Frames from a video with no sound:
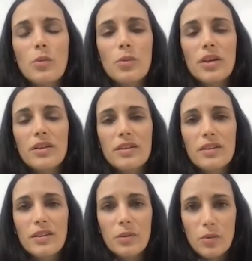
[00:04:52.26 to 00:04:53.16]

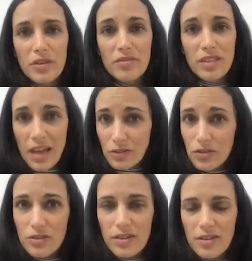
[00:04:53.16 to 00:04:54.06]
we've
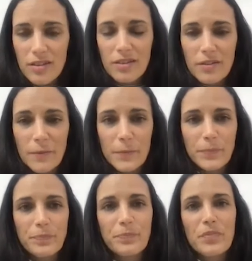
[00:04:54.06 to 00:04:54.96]
launched the
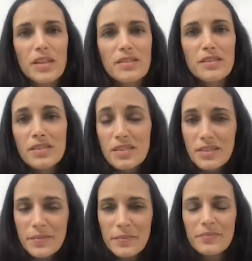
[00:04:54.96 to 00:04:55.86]

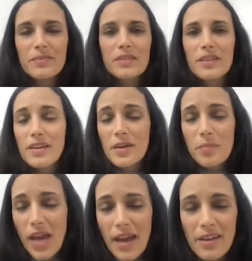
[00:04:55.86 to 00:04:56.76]
system, the
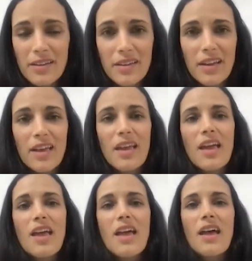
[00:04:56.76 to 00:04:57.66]
API,
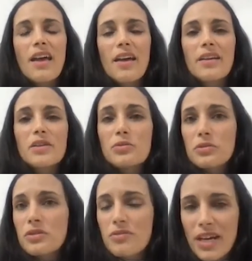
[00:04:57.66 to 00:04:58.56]
and it
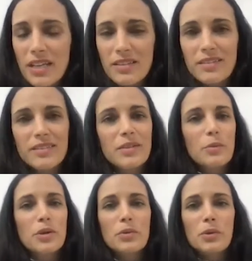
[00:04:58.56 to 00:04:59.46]
was great.
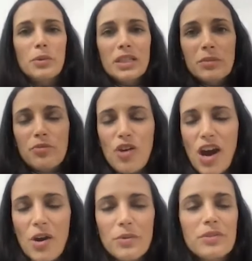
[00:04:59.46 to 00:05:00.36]
We were really
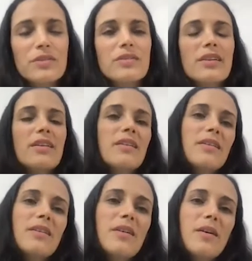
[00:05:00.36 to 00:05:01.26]
proud.
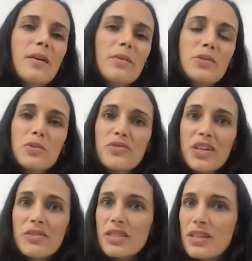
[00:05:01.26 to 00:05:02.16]
It was
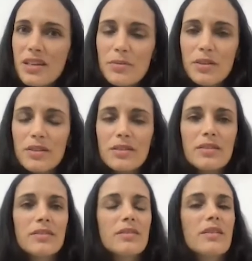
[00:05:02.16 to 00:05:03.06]
very
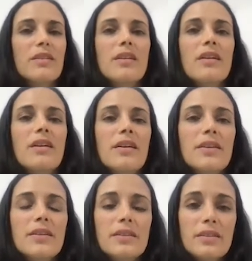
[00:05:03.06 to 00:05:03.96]
stable,
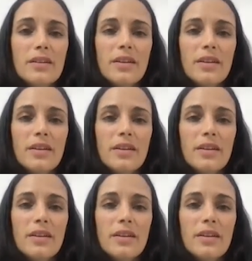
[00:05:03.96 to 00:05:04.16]
and